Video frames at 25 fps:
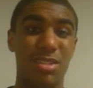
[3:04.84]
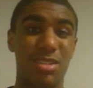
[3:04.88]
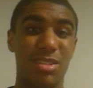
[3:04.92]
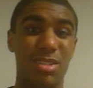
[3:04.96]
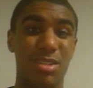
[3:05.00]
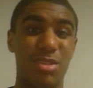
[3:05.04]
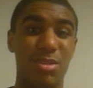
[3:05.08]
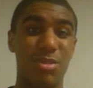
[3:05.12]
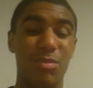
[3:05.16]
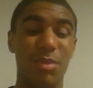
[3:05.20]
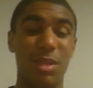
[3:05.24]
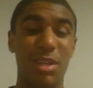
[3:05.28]

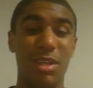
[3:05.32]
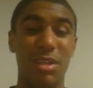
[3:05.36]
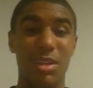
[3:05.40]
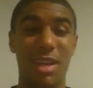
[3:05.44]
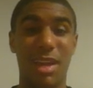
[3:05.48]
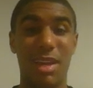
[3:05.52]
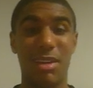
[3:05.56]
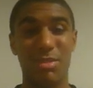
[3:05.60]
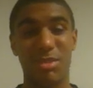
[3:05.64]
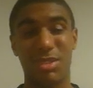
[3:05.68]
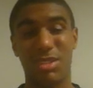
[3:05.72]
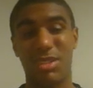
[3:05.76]
to be
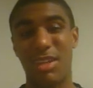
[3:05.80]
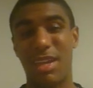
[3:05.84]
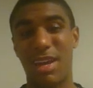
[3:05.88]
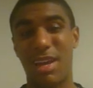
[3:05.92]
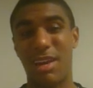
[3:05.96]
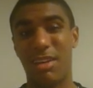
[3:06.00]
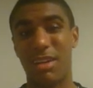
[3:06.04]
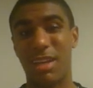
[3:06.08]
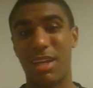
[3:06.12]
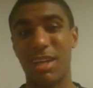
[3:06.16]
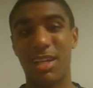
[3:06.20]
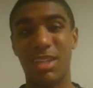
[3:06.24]
announced.
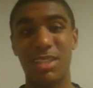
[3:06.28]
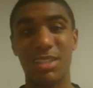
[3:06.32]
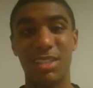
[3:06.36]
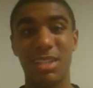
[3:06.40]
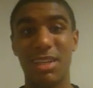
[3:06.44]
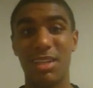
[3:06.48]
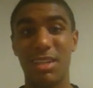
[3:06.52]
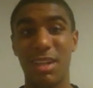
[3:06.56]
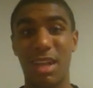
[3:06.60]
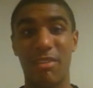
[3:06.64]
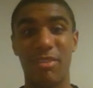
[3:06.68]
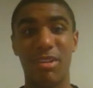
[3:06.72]
Now, like I
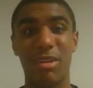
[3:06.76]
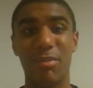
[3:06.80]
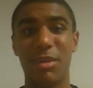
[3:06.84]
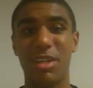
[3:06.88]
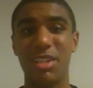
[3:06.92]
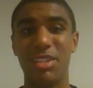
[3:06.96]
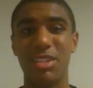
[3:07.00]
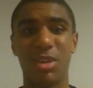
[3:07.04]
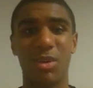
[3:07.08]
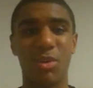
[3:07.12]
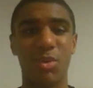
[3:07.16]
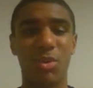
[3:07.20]
said,
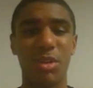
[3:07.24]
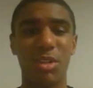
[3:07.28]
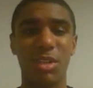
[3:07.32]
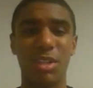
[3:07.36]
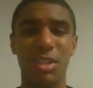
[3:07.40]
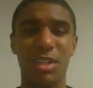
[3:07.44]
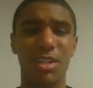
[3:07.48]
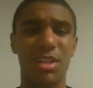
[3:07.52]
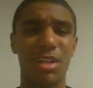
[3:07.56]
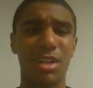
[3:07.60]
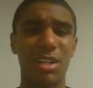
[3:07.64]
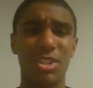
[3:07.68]
everybody's on
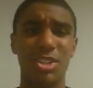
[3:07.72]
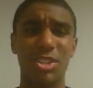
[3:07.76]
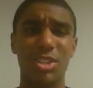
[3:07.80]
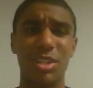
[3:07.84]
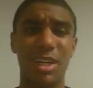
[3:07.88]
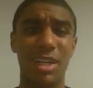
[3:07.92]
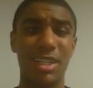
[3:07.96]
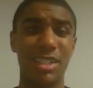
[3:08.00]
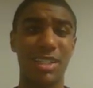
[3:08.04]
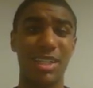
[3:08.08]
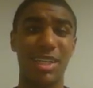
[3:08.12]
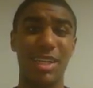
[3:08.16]
1-year
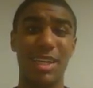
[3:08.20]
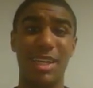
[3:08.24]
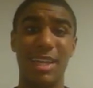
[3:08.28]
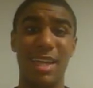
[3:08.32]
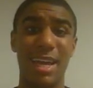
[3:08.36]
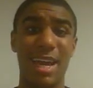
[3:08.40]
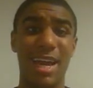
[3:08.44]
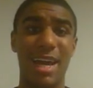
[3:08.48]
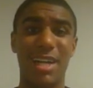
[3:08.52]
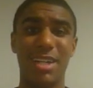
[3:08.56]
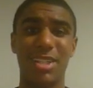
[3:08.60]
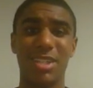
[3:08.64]
contract.
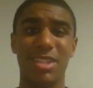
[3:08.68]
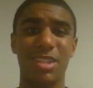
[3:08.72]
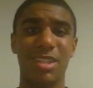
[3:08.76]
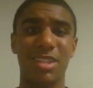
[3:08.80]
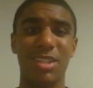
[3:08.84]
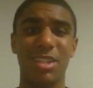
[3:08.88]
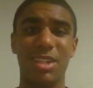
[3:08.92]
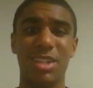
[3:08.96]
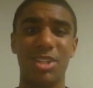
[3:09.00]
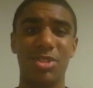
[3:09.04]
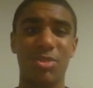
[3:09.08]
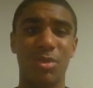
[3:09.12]
It
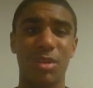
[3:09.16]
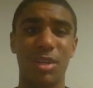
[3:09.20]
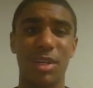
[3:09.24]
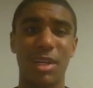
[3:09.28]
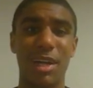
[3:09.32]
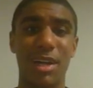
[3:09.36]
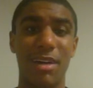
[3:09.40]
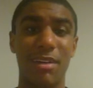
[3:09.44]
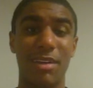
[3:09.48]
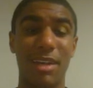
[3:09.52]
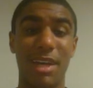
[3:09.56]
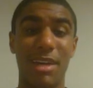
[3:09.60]
actually does work
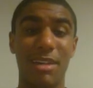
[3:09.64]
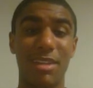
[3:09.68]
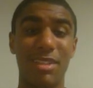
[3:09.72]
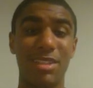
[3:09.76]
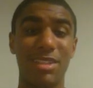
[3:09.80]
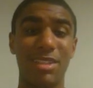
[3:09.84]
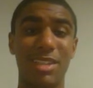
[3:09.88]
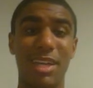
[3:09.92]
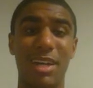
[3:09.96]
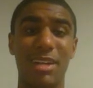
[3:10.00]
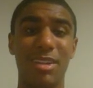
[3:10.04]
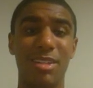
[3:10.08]
out. Now,
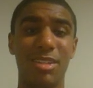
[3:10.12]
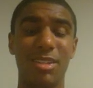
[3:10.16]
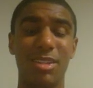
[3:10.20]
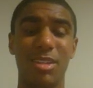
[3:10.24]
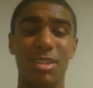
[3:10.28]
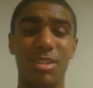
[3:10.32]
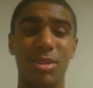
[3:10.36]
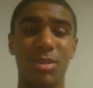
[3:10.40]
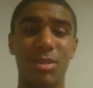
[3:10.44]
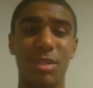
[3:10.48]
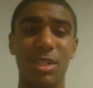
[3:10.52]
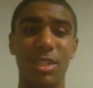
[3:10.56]
this is out of the
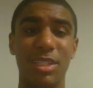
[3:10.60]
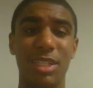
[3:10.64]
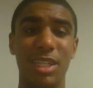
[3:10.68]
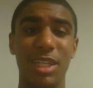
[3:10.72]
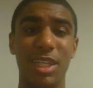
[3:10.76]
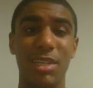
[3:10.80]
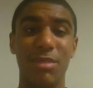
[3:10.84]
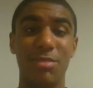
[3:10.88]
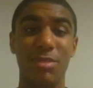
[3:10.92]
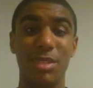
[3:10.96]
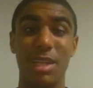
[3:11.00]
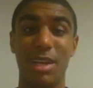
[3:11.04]
3
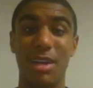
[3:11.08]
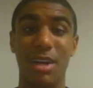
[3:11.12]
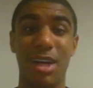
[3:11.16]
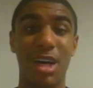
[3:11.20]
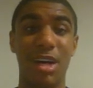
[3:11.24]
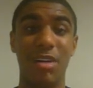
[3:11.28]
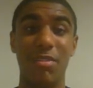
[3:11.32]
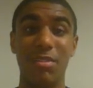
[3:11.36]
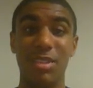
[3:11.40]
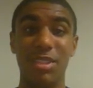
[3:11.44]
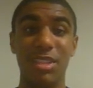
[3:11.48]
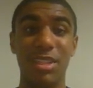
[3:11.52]
teams. Now,
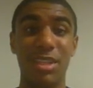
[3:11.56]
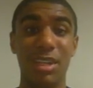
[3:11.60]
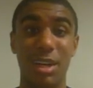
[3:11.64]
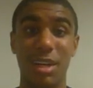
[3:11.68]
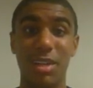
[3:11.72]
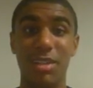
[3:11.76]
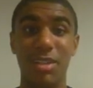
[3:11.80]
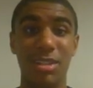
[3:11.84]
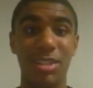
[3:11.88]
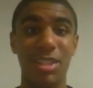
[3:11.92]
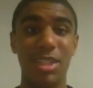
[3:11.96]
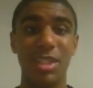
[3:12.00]
obviously,
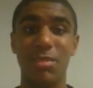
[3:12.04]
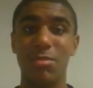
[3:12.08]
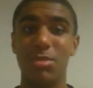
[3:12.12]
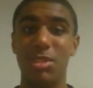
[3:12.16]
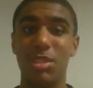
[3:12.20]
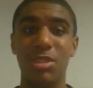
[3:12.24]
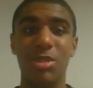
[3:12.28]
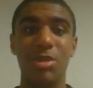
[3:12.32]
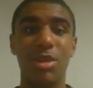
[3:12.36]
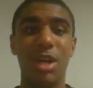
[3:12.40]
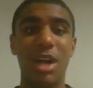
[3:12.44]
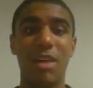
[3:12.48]
other teams
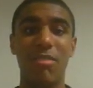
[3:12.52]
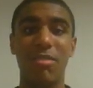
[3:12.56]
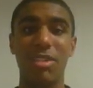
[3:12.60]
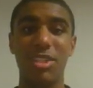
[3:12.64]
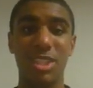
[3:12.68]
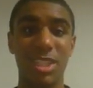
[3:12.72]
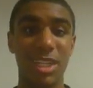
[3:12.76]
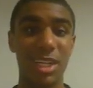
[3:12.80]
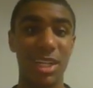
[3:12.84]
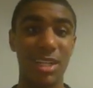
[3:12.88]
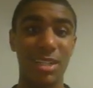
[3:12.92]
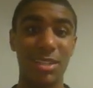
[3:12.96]
do have a
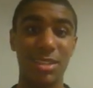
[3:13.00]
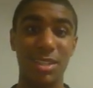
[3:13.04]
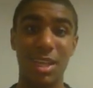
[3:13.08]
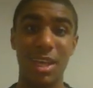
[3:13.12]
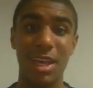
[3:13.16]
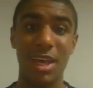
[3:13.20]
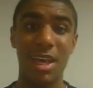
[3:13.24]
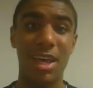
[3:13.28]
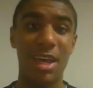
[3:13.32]
chance.